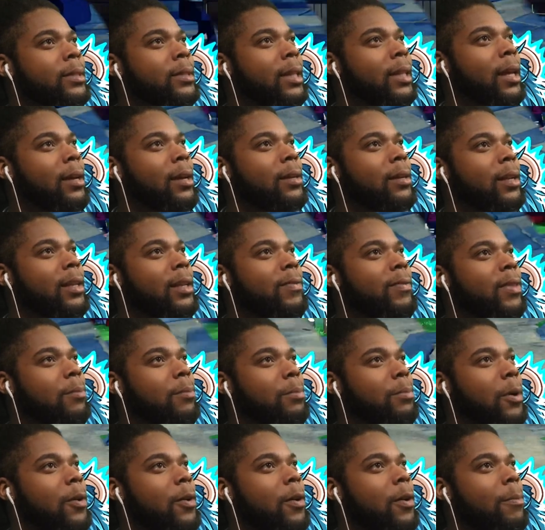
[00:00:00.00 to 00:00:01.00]
They could have left the
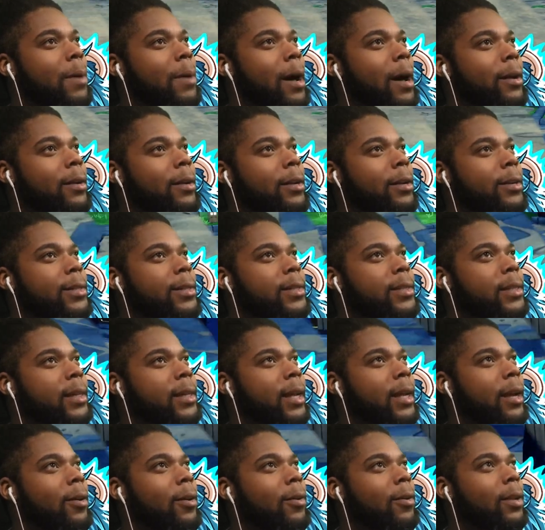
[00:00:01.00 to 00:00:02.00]
bow up out of there, son,
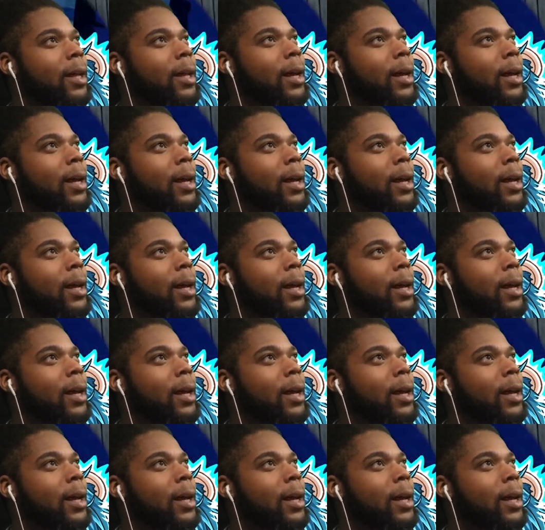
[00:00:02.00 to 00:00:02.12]
I ain't gonna